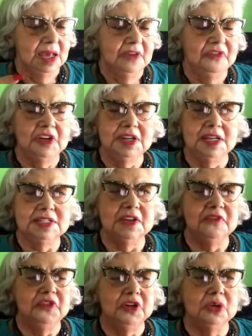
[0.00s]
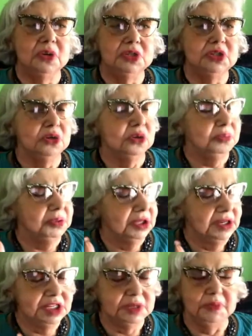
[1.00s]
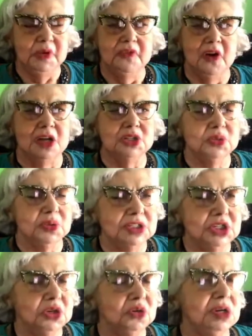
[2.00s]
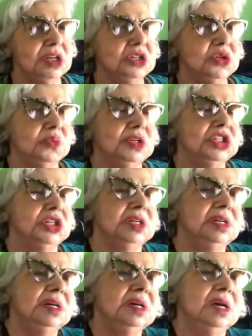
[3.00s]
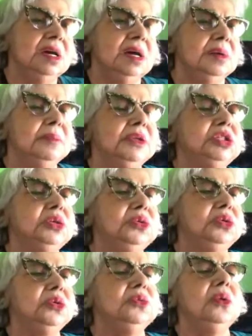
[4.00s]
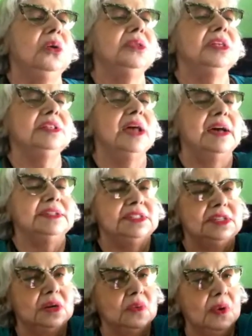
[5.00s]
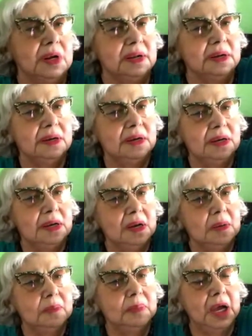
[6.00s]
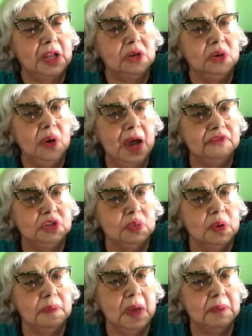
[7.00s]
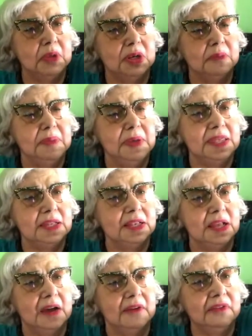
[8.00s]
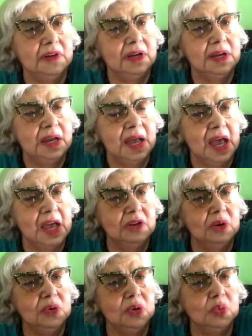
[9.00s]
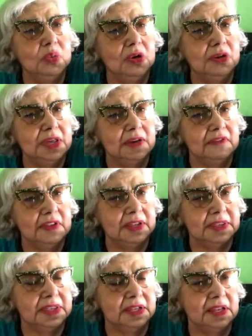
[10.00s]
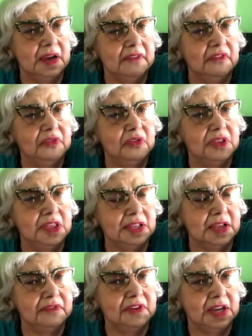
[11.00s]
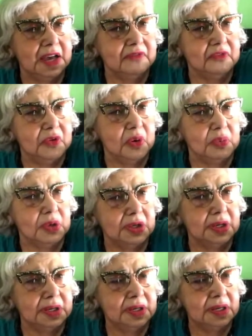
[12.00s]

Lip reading: if it doesn't feel good to you, please move on. Trust your intuition. But you do know the lasting one. But you have to remember to be the love and know you're worthy of the love for the love to come forward.